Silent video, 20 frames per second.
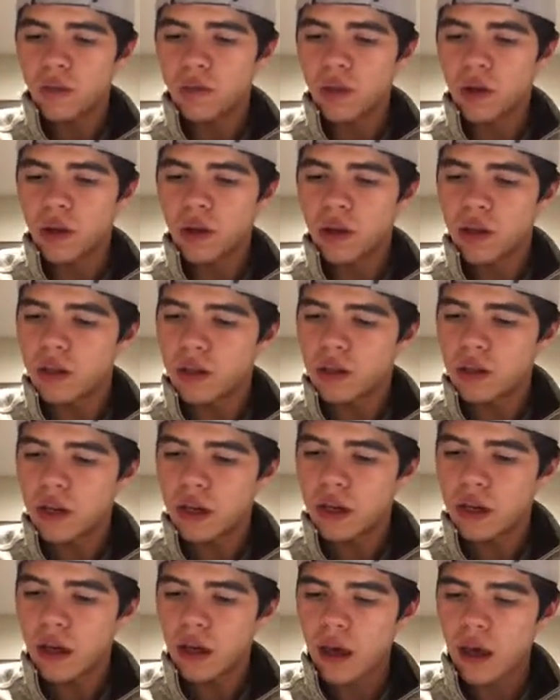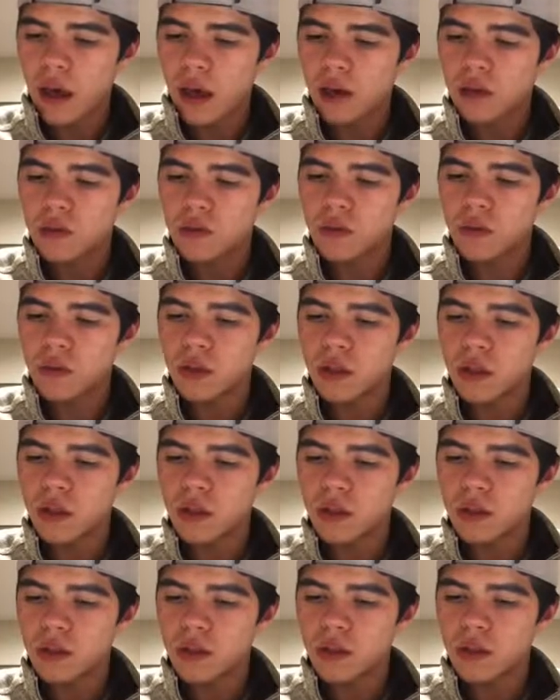But the actual
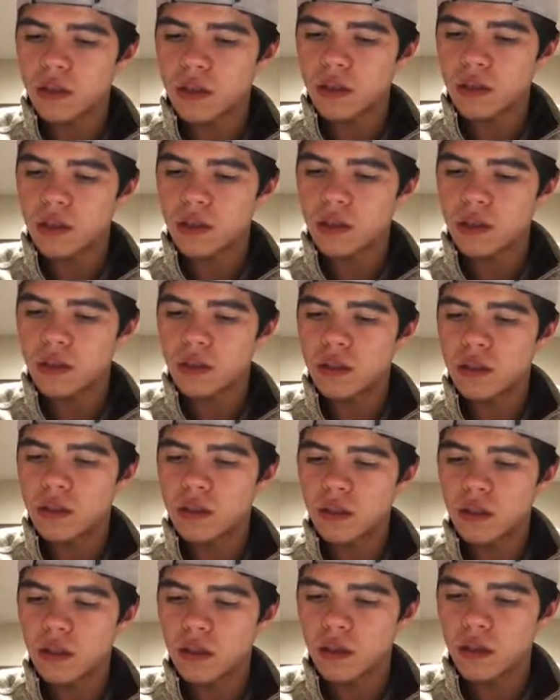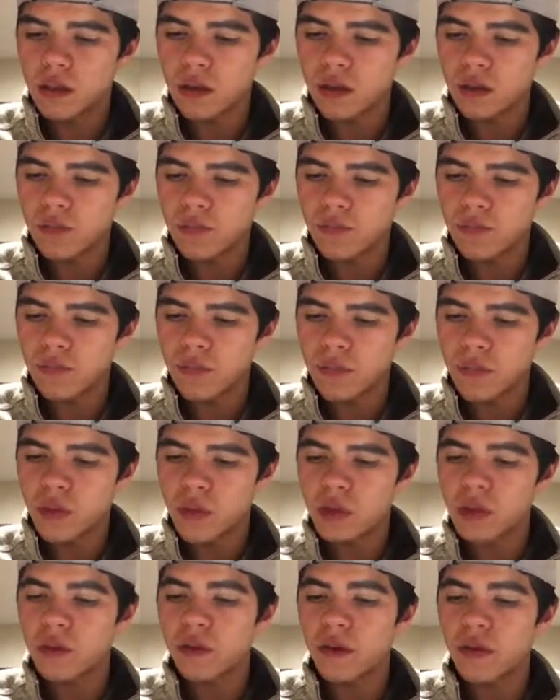answer is the
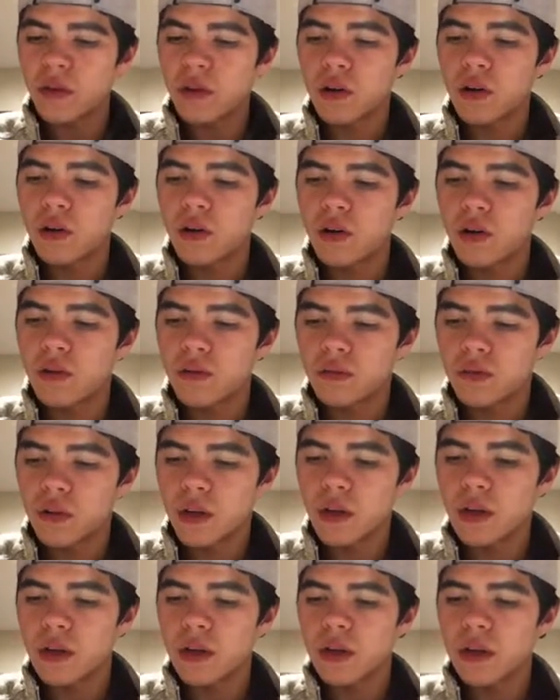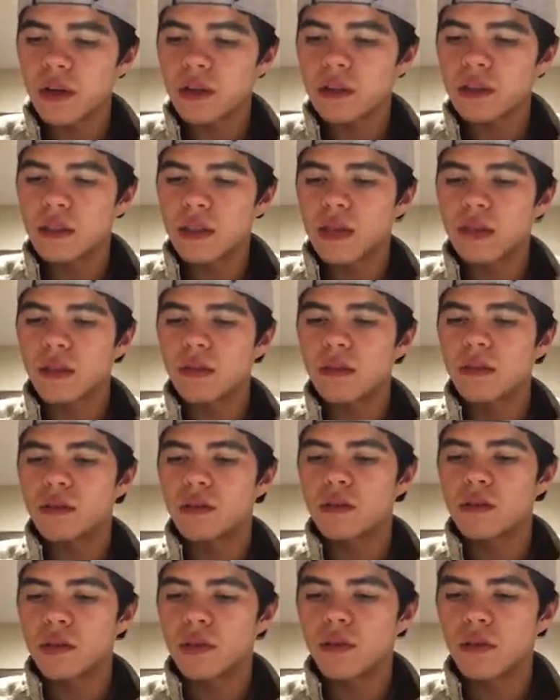survival curve indicates that
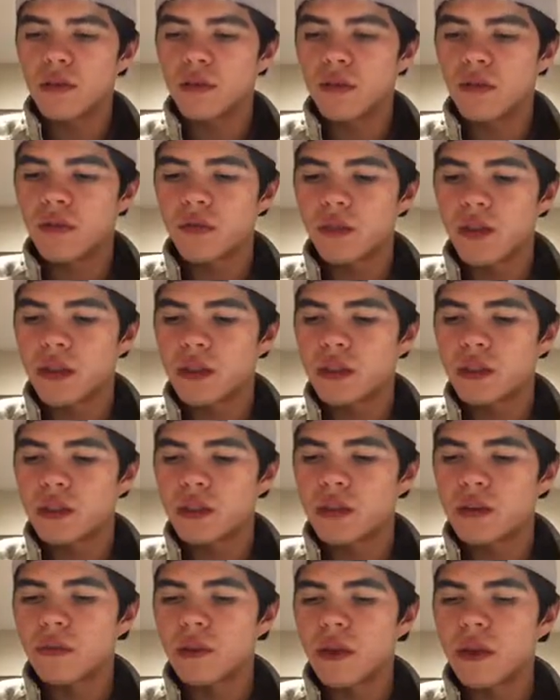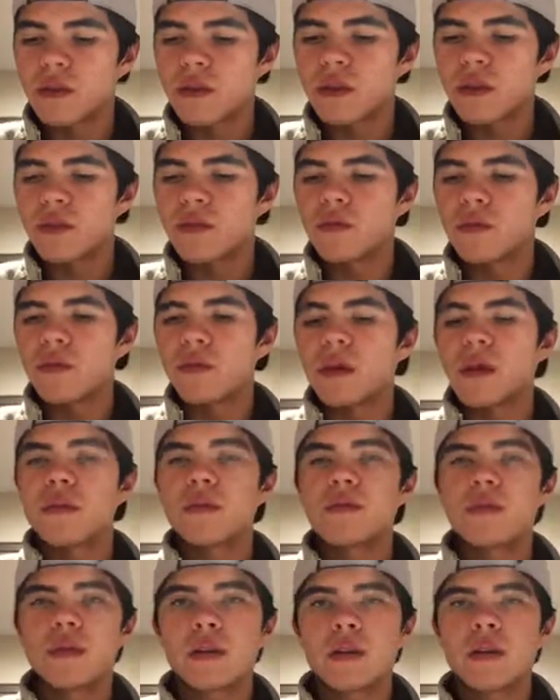starving fruit flies live out their full
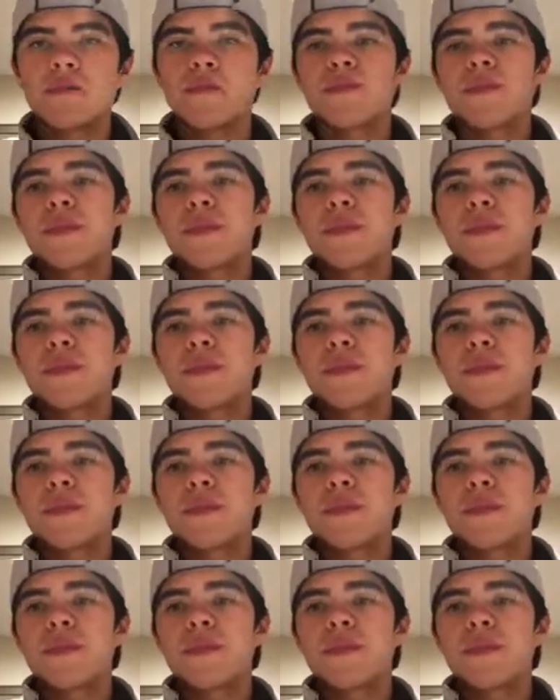lifespan.